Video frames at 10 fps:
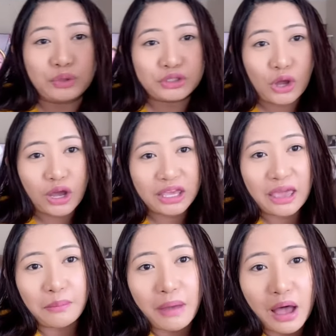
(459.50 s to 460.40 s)
talking
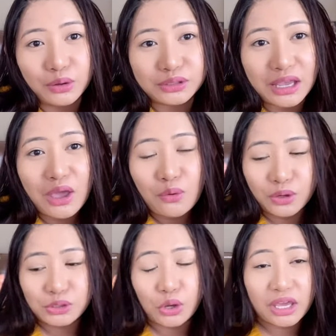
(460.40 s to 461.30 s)
about
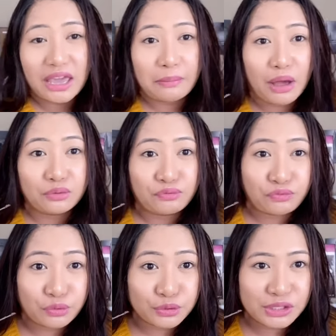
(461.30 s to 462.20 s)
we're talking about
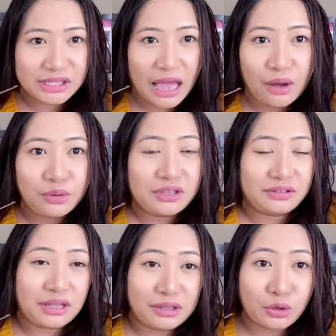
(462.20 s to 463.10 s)
foods now,
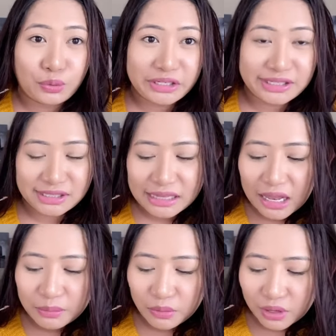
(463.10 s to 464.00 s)
the Norwegian
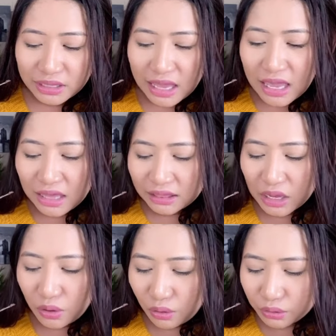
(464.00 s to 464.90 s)
salmon.
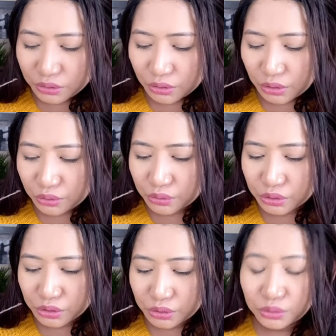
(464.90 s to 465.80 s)
They also
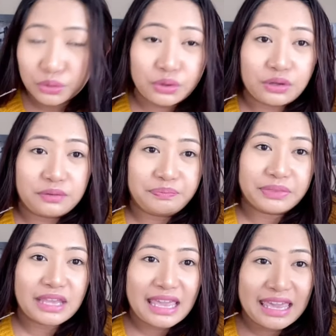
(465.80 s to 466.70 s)
used to
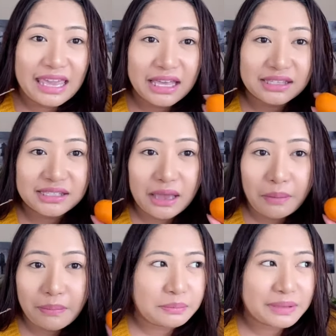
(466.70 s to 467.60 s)
eat
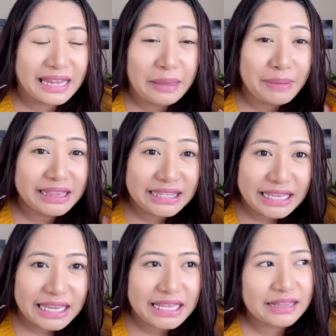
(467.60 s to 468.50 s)
some
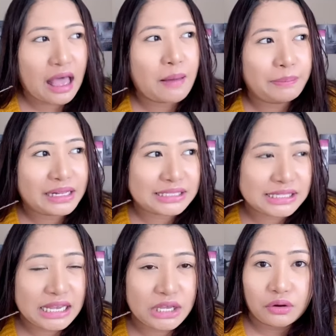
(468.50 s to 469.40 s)
clementine,
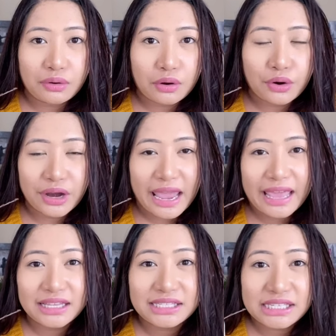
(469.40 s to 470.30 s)
apelsine, or
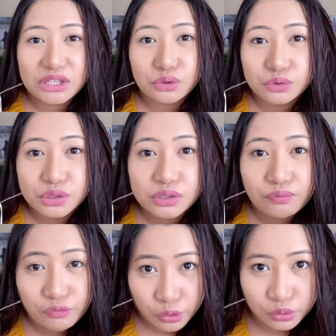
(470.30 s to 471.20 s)
any citrus
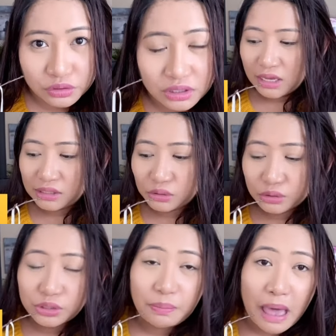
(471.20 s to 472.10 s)
fruit. It's
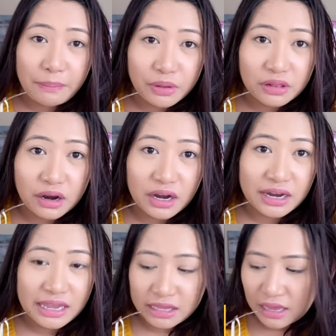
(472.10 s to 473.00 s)
also popular
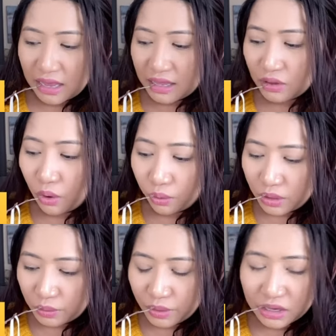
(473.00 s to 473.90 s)
in, in
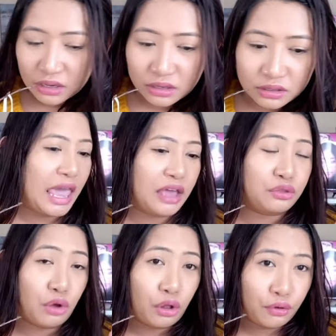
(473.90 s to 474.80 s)
Holy Week.
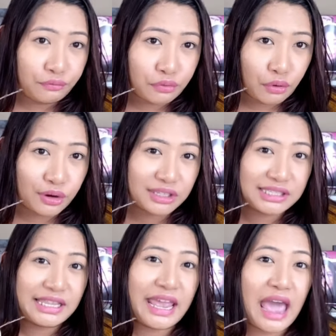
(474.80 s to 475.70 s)
And of course,
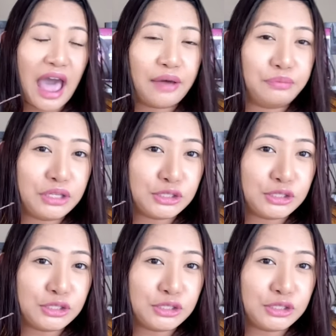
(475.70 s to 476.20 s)
they have this